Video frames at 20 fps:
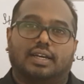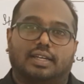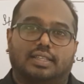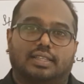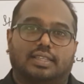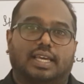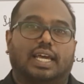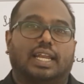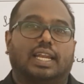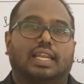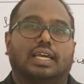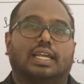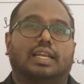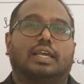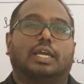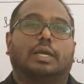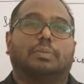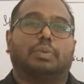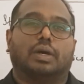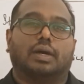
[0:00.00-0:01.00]
then
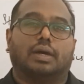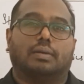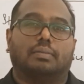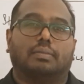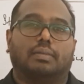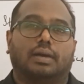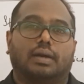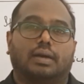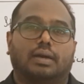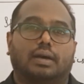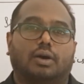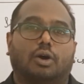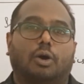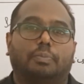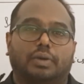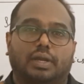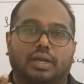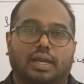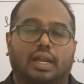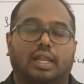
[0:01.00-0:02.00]

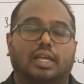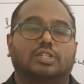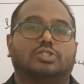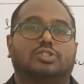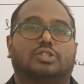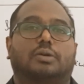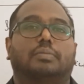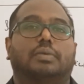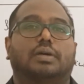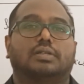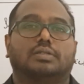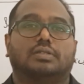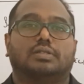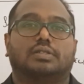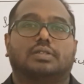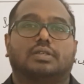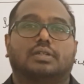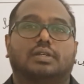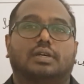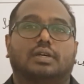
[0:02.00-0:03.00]
optical instruments,
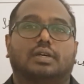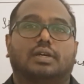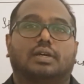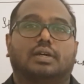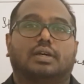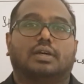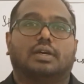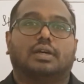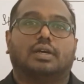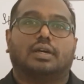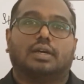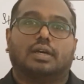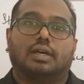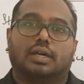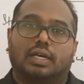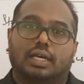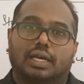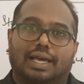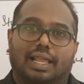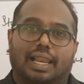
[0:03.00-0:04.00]

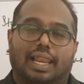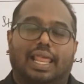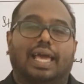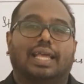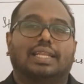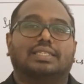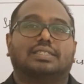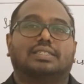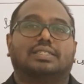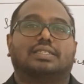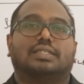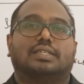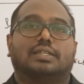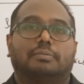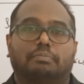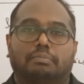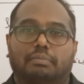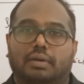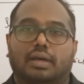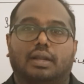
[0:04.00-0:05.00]
lens,
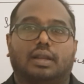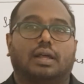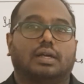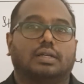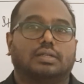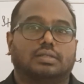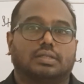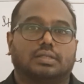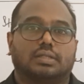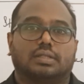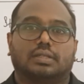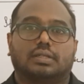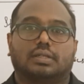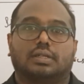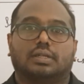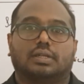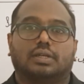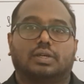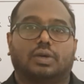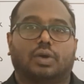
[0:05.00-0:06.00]
mirrors,
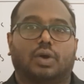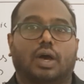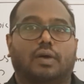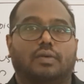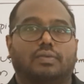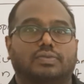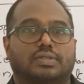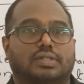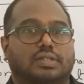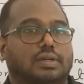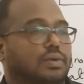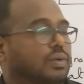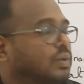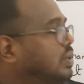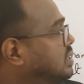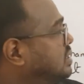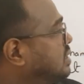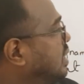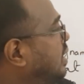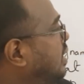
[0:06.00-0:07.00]
you will
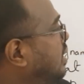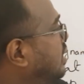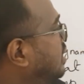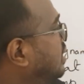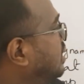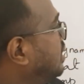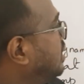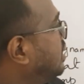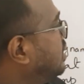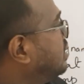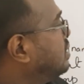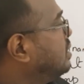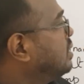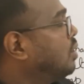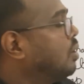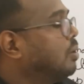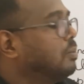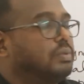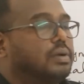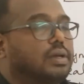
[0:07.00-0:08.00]
study in
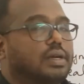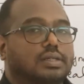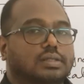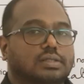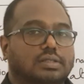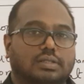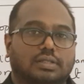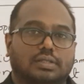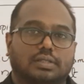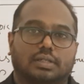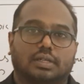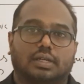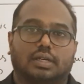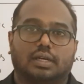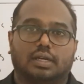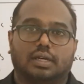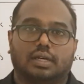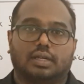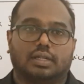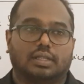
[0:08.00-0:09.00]
optics.
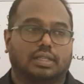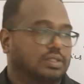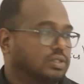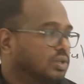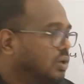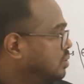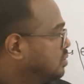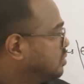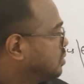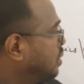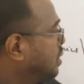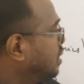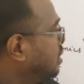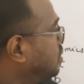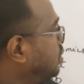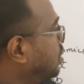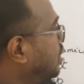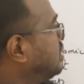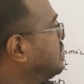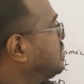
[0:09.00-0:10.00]
It's also in 12th
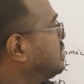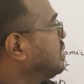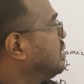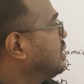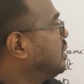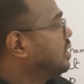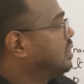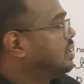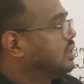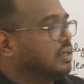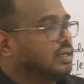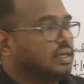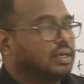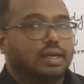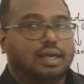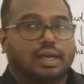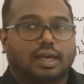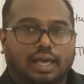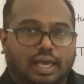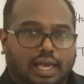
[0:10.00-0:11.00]
grade.
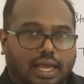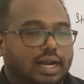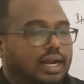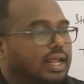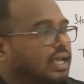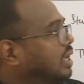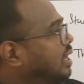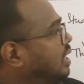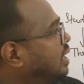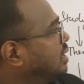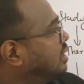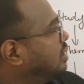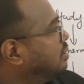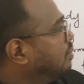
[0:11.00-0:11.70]
And again,